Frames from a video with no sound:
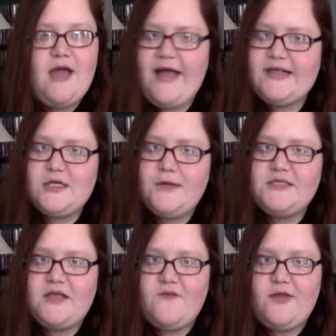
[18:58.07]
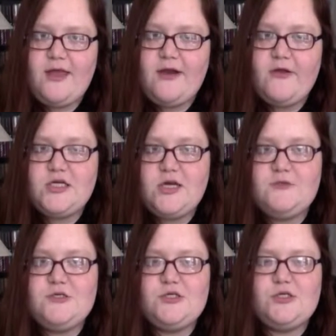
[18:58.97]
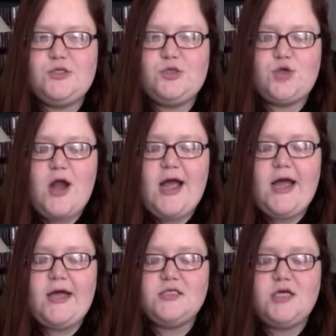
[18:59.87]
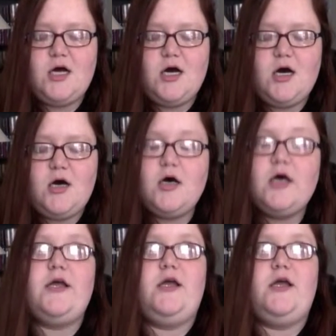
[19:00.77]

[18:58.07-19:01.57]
at times, and I feel like at other times it just dragged on.